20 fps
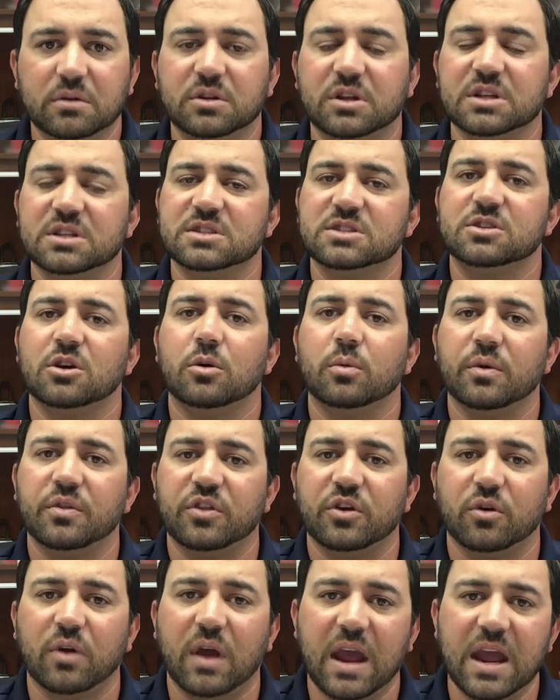consult with
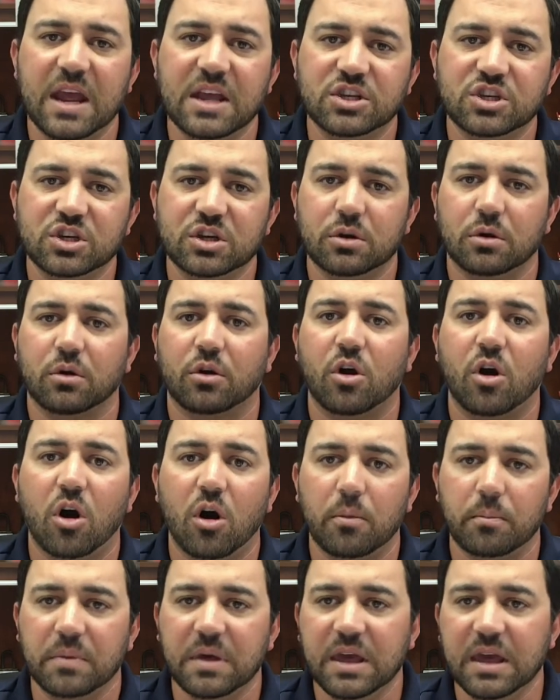your agent or call
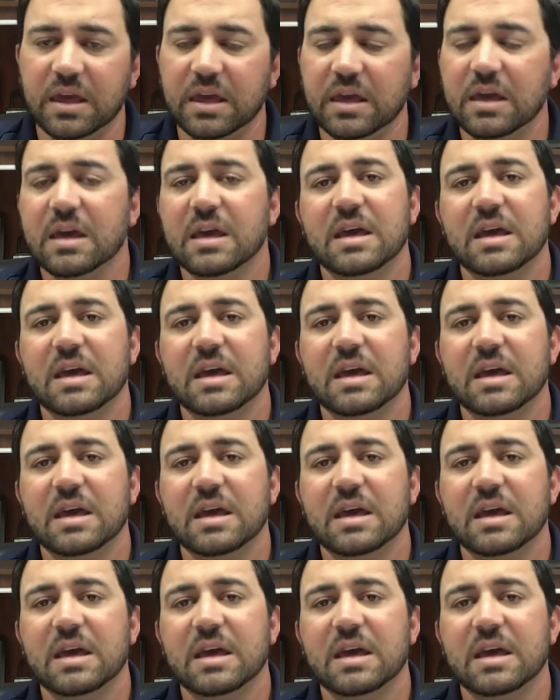me.